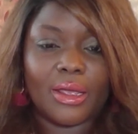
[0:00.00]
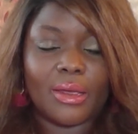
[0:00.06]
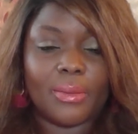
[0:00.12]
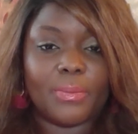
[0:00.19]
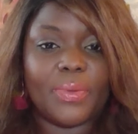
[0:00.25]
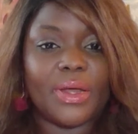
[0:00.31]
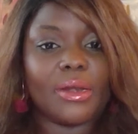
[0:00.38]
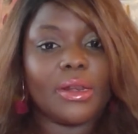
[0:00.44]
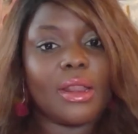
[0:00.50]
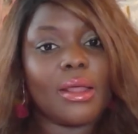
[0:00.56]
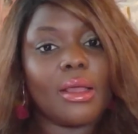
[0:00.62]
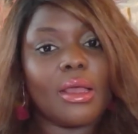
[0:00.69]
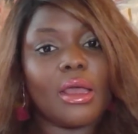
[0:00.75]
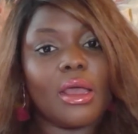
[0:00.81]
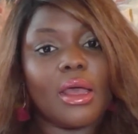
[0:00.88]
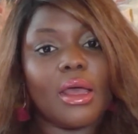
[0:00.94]
But
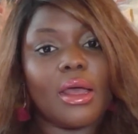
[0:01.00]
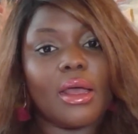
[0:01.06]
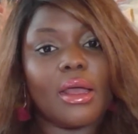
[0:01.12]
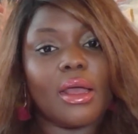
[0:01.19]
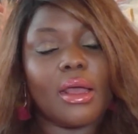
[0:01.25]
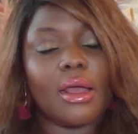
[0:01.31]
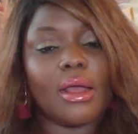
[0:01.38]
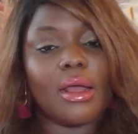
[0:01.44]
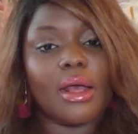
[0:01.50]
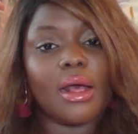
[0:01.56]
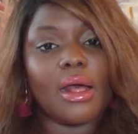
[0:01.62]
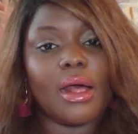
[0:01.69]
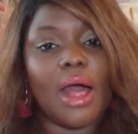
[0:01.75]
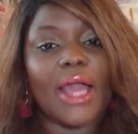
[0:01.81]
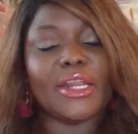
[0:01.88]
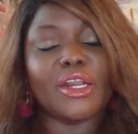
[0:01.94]

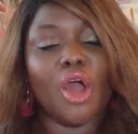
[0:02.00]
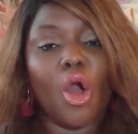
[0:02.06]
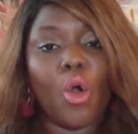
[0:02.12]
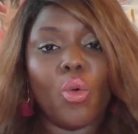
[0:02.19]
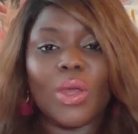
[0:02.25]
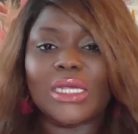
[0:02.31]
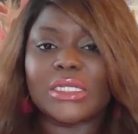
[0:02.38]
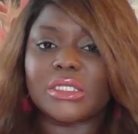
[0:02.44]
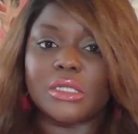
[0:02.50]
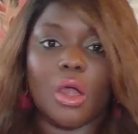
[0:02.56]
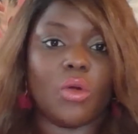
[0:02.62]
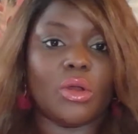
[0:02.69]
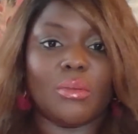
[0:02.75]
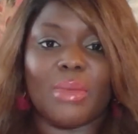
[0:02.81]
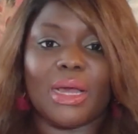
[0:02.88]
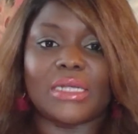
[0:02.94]
I'd always
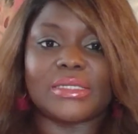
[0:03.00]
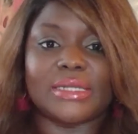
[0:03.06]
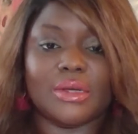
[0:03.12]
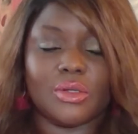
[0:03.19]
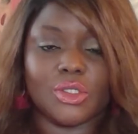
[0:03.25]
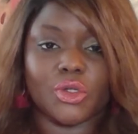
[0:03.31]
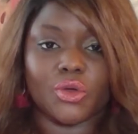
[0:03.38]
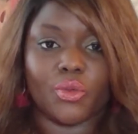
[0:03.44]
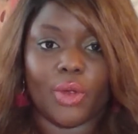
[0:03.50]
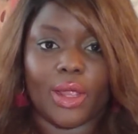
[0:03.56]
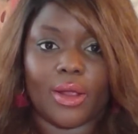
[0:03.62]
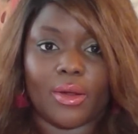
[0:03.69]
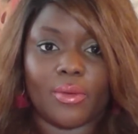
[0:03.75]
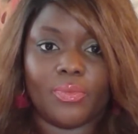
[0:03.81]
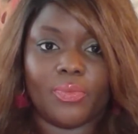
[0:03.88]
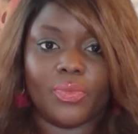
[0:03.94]
known in my sales
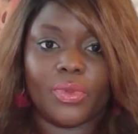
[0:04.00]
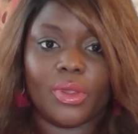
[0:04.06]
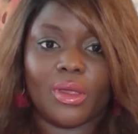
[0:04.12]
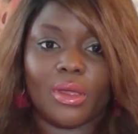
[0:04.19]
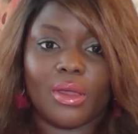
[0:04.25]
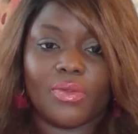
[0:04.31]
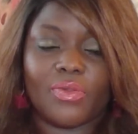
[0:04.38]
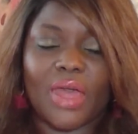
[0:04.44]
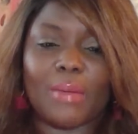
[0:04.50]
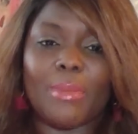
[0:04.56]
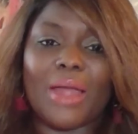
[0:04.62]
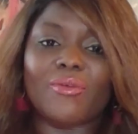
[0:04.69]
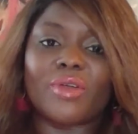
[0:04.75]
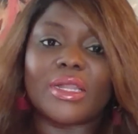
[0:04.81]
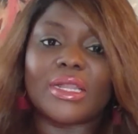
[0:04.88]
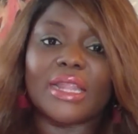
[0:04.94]
career that my
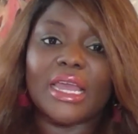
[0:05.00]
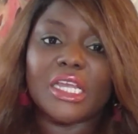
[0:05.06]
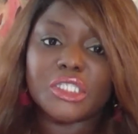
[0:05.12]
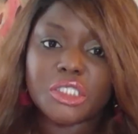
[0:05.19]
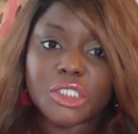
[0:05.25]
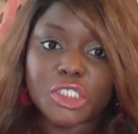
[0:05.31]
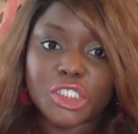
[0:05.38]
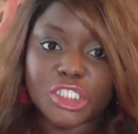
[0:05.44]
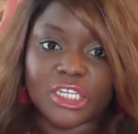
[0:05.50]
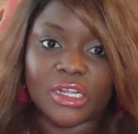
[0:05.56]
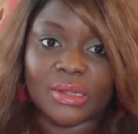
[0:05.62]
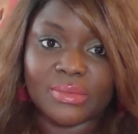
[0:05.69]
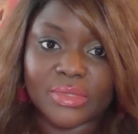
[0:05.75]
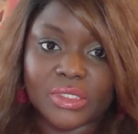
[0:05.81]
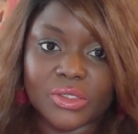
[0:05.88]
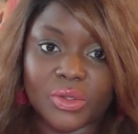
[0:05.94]

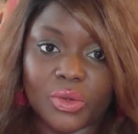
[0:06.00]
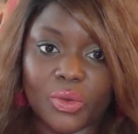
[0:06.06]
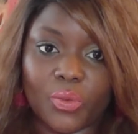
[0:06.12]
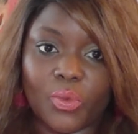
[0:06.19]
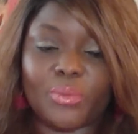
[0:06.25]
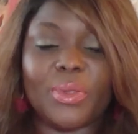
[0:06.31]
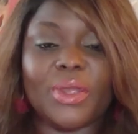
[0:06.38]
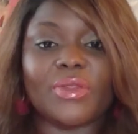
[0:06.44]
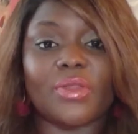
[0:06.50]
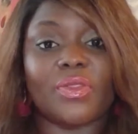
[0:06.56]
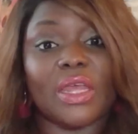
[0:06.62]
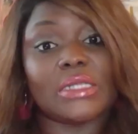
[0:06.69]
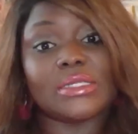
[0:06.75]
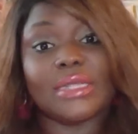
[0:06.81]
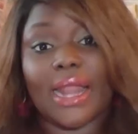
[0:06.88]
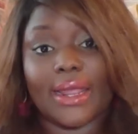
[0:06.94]
relationships would be the
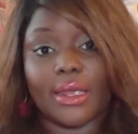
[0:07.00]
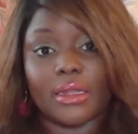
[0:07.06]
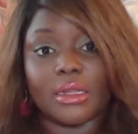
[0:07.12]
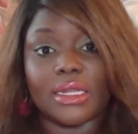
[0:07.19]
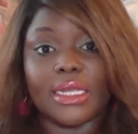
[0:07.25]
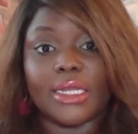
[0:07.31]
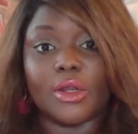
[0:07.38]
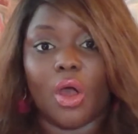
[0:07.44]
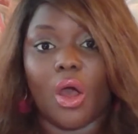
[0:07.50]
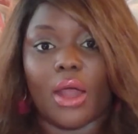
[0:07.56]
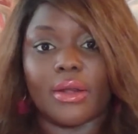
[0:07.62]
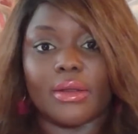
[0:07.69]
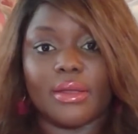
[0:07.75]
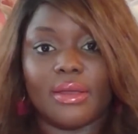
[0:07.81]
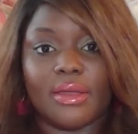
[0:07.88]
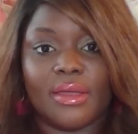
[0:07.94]
things that I could lean
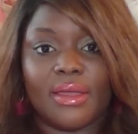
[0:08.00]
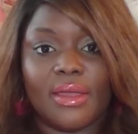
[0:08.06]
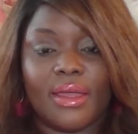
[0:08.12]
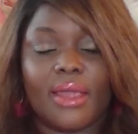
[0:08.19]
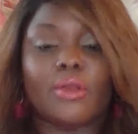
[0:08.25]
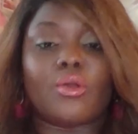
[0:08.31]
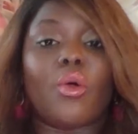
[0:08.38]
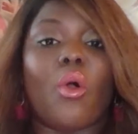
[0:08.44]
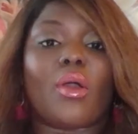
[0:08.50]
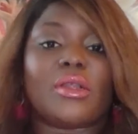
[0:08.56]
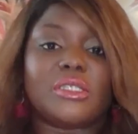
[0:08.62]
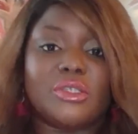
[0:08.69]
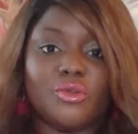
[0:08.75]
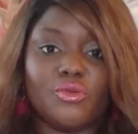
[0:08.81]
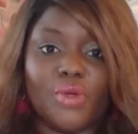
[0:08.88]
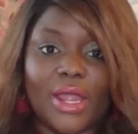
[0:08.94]
on in order
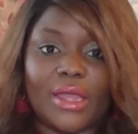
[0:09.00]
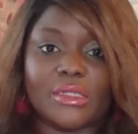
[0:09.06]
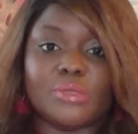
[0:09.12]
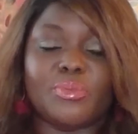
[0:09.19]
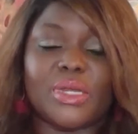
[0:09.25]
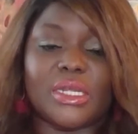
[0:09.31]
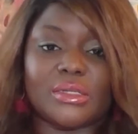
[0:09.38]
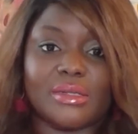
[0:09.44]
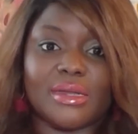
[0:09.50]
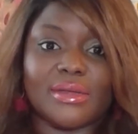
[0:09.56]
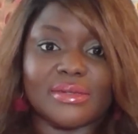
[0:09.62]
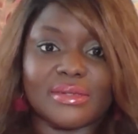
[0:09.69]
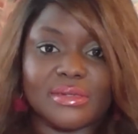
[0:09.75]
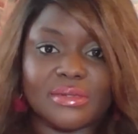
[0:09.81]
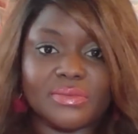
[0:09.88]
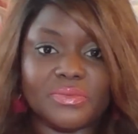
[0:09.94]
to raise business.